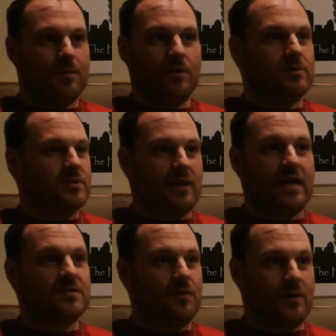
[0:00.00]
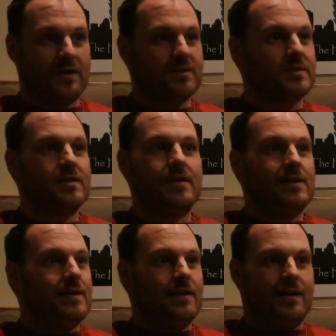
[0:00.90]
that blows glass for us.
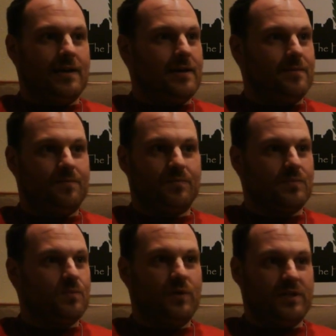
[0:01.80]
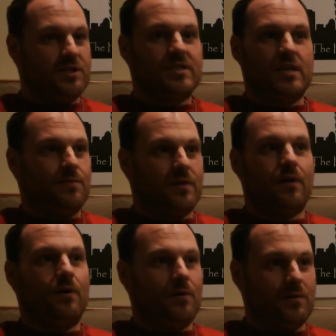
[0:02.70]
We just keep it
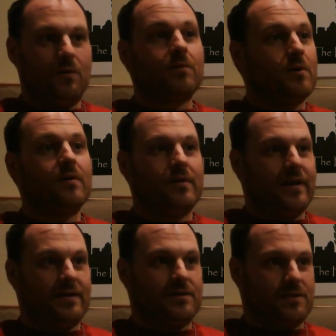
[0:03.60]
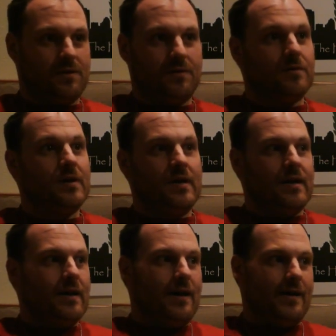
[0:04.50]
all local. And so
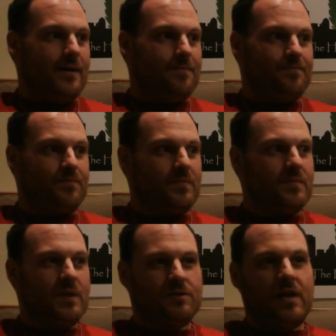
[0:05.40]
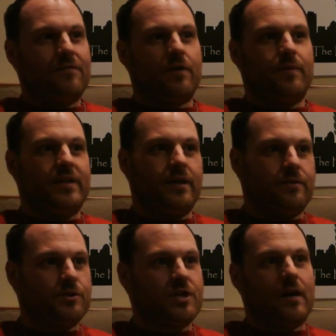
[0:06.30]
there's not very many
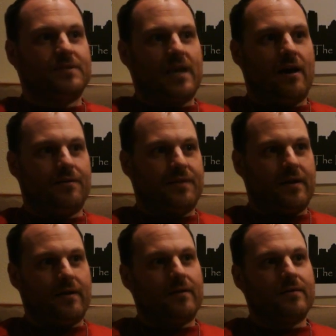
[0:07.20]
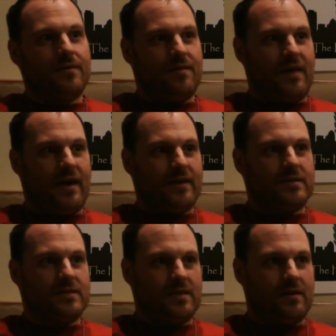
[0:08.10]
other shops out there
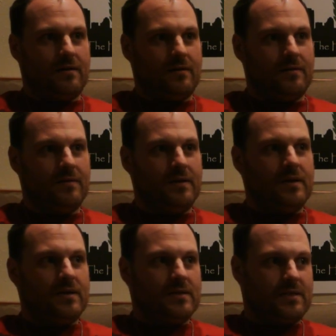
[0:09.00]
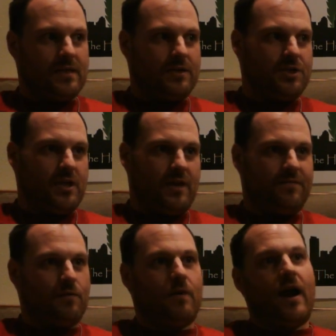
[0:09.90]
that sell such a
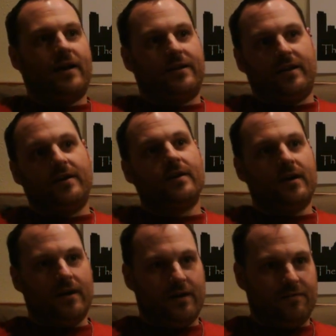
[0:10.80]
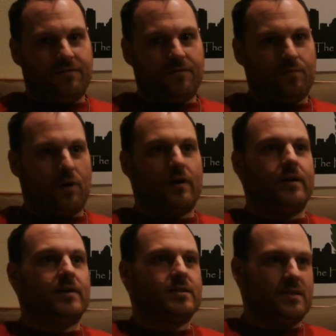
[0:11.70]
variety of
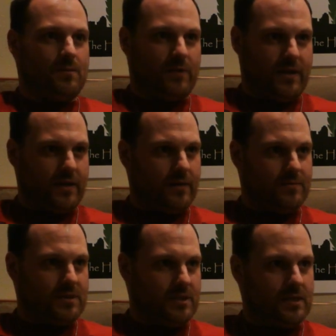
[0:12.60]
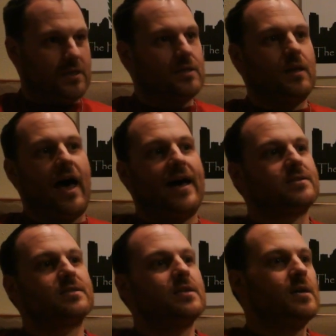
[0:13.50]
products when it comes to
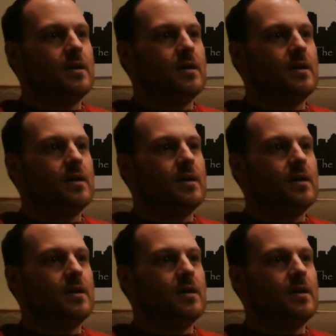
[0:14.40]
glass.